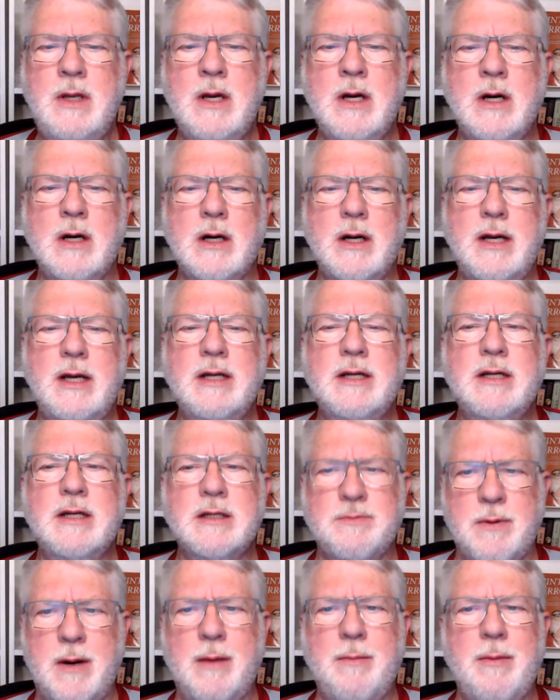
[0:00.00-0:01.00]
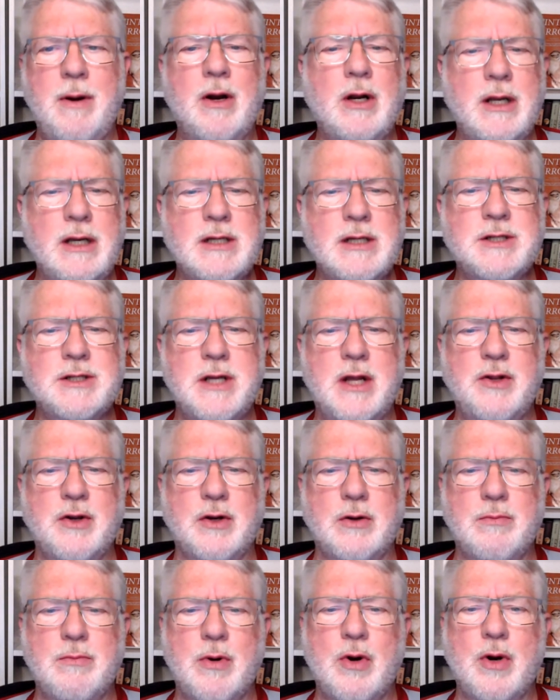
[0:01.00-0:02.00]
it is primarily a
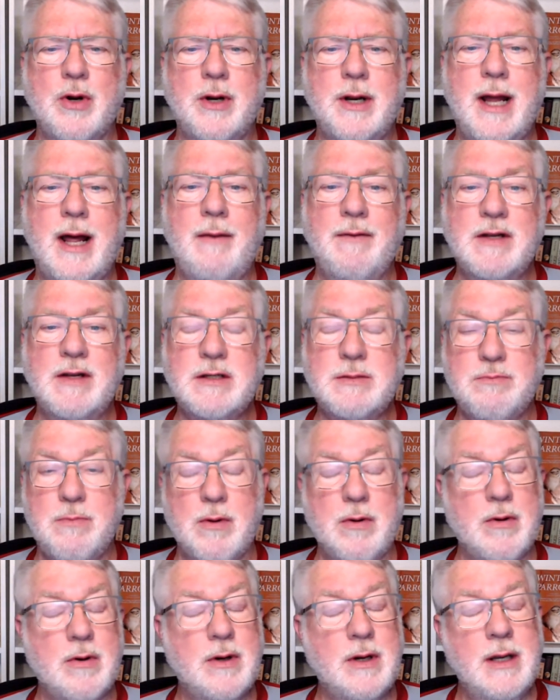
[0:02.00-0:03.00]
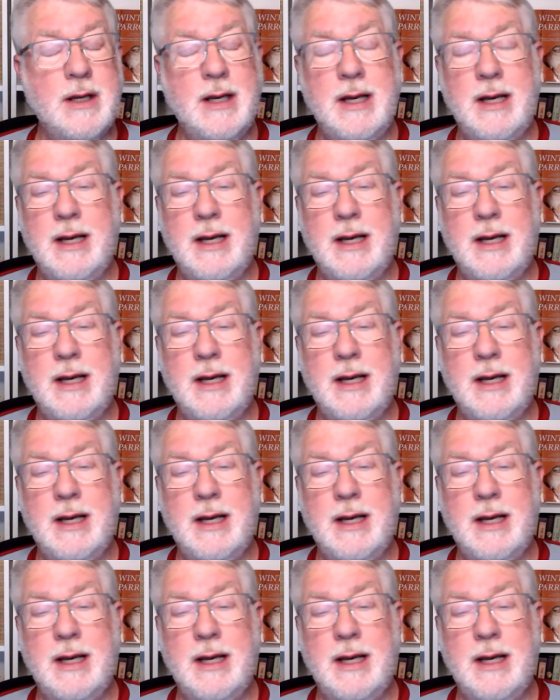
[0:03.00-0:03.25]
southern bird. Now, this bird